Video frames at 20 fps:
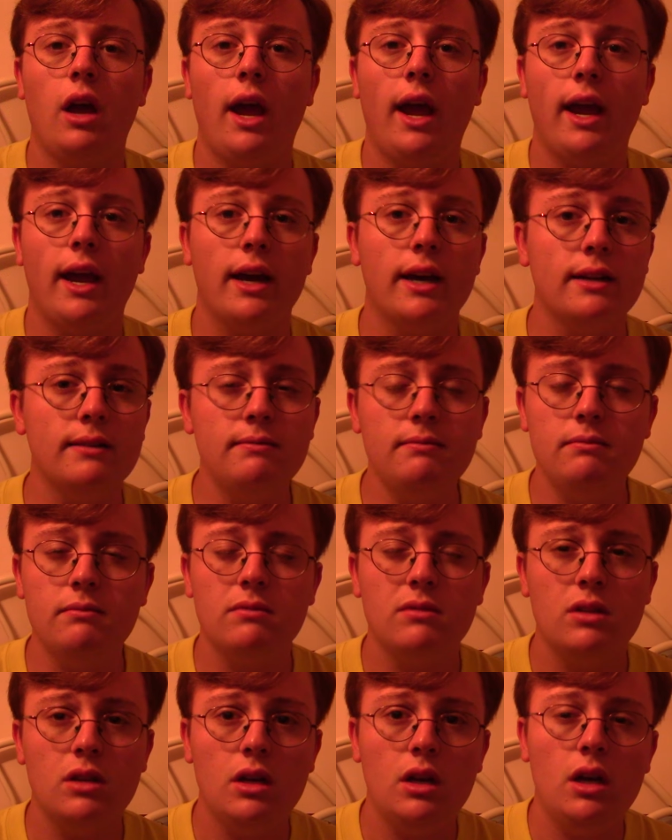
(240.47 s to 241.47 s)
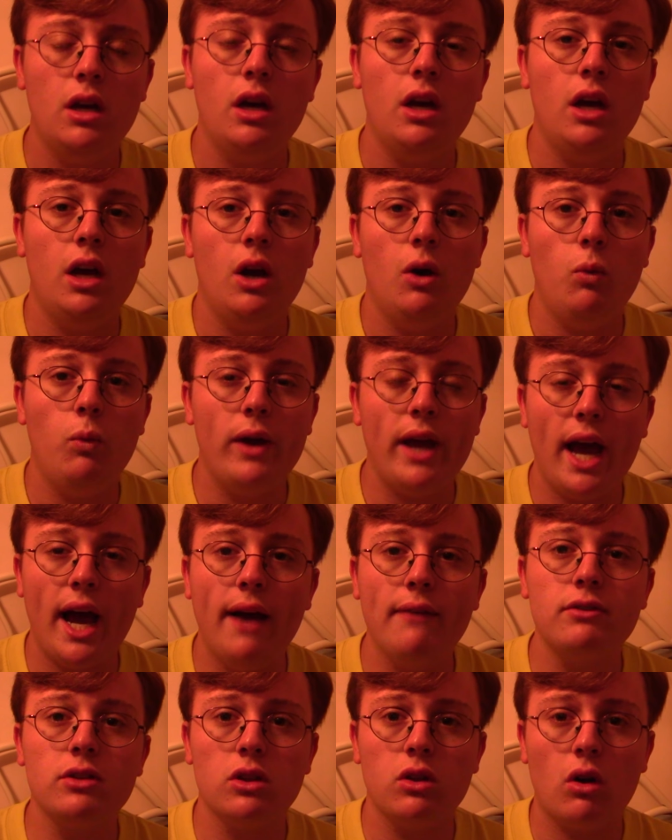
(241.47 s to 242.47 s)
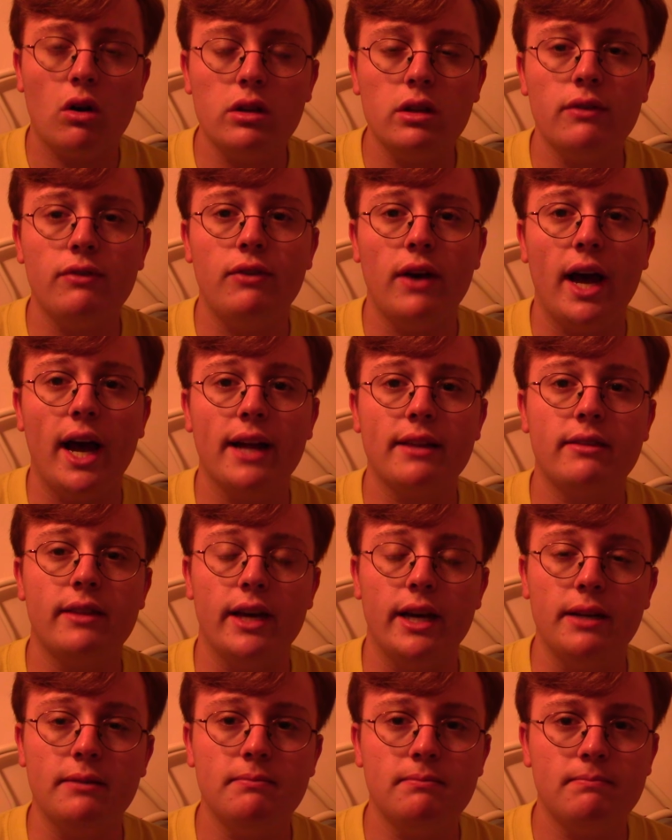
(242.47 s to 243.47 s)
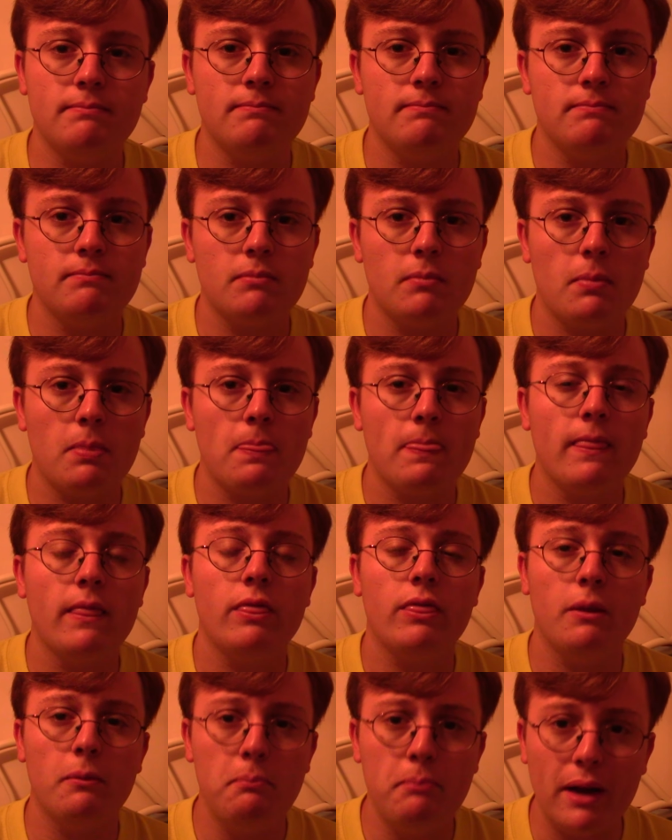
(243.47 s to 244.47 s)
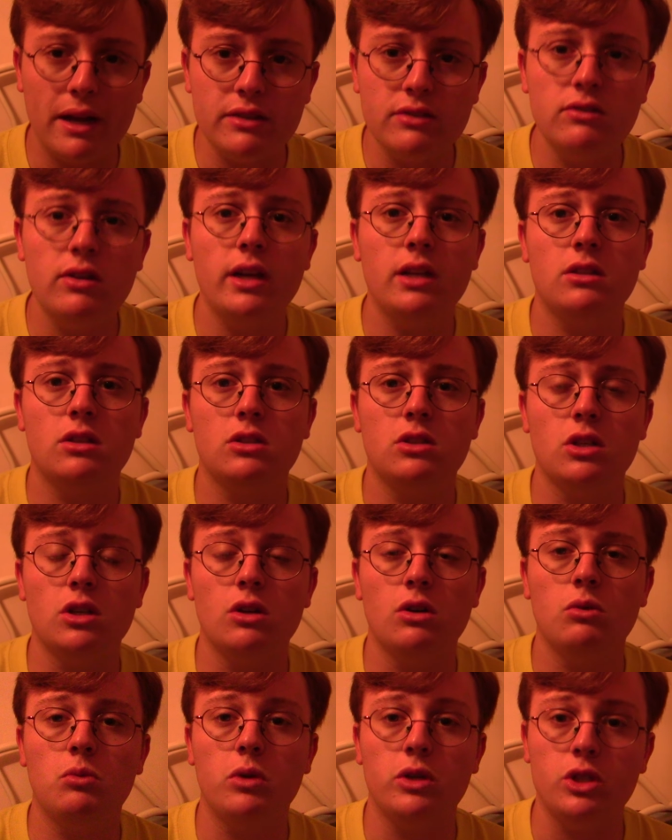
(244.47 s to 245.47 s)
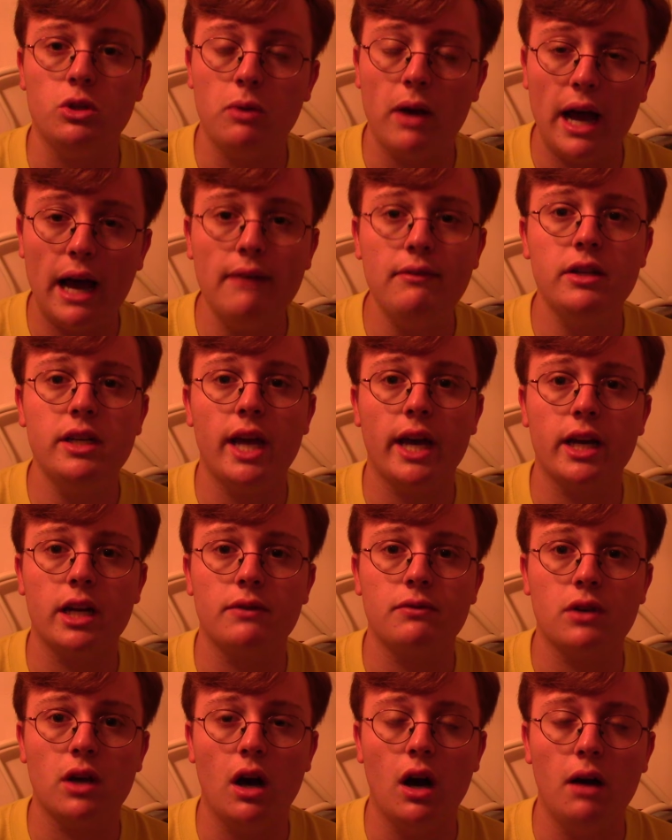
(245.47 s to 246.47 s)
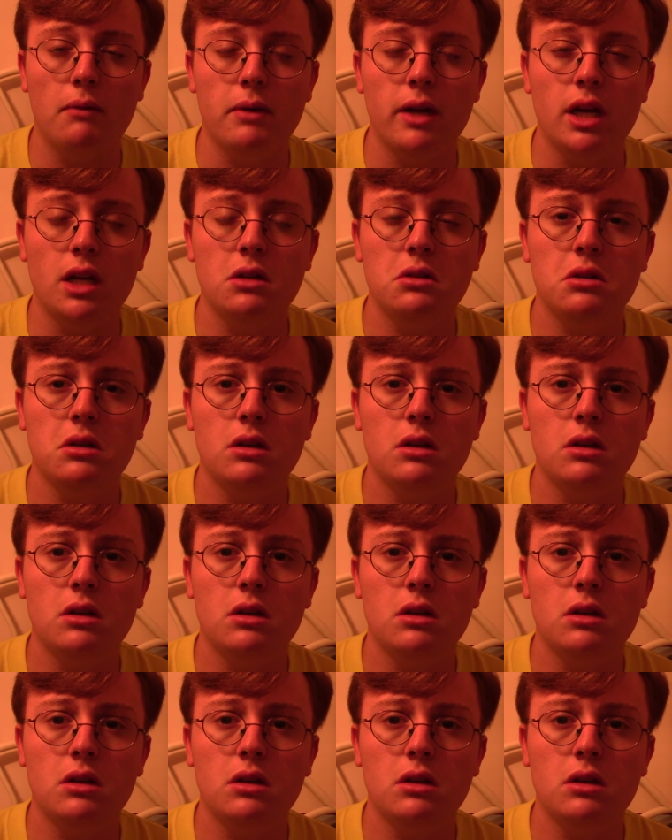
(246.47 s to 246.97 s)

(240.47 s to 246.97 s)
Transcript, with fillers: and we have to learn the fact that the best thing to do when you have a negative comment